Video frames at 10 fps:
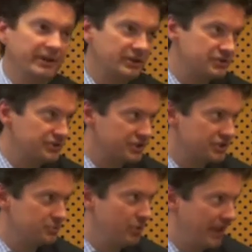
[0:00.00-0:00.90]
because
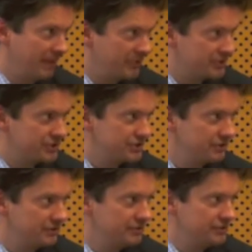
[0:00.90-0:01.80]
this is what happens
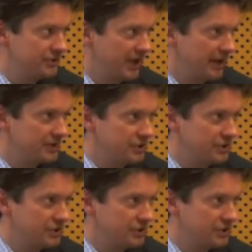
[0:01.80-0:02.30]
today.